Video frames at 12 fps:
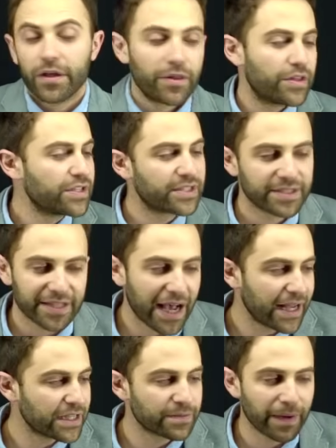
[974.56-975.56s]
These
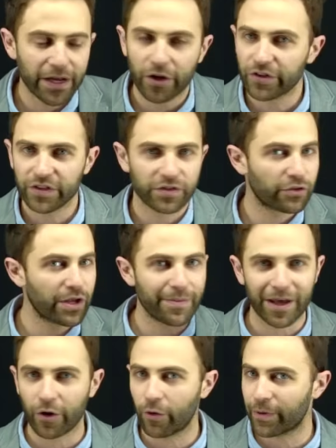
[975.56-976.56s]
societies might all disagree
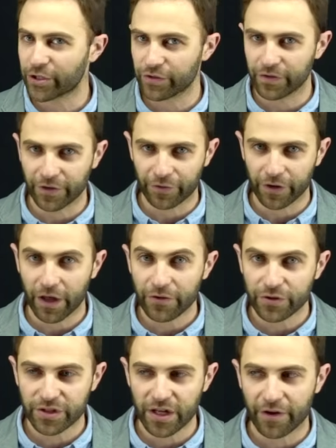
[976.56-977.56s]
about a whole bunch of different
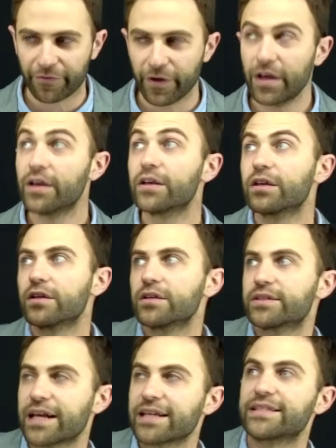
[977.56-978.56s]
other stuff,
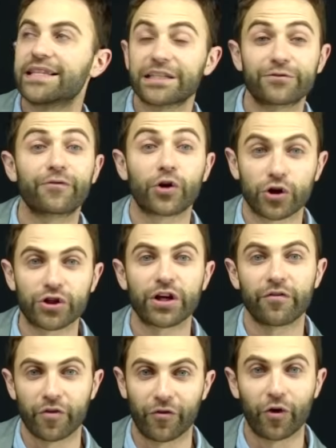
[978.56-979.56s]
says this version
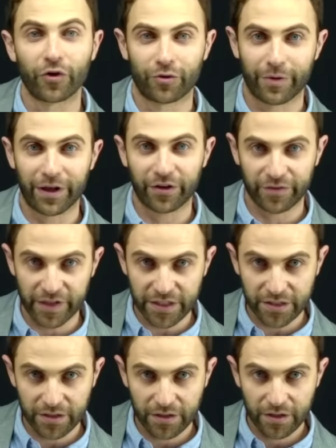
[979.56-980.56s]
of the vulgar
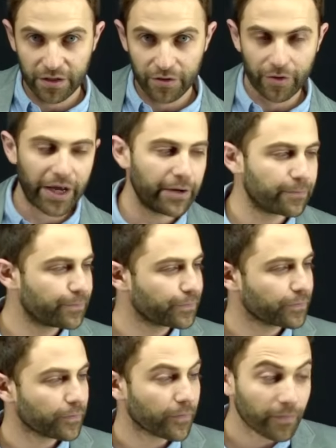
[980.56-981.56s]
relativist, right?
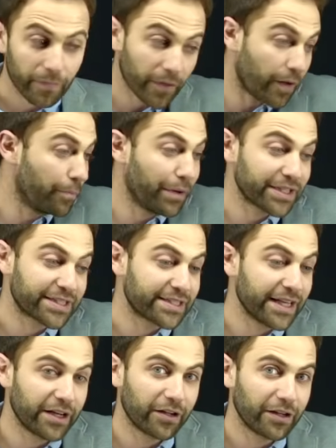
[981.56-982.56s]
But
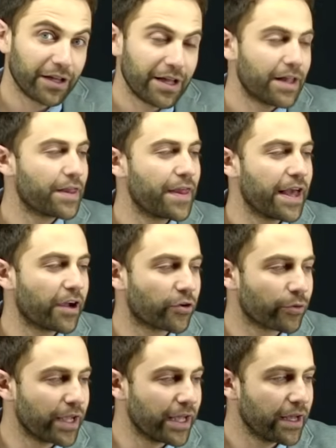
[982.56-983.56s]
still, they
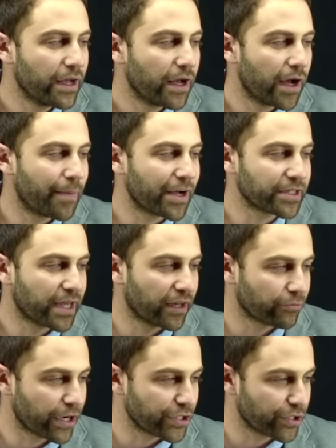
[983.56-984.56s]
agree about
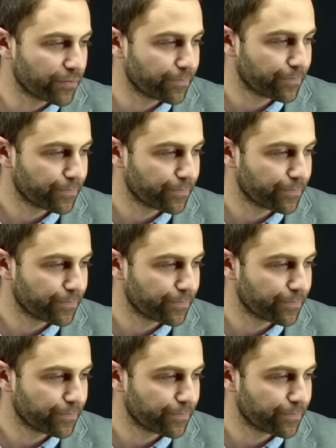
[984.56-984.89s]
toleration.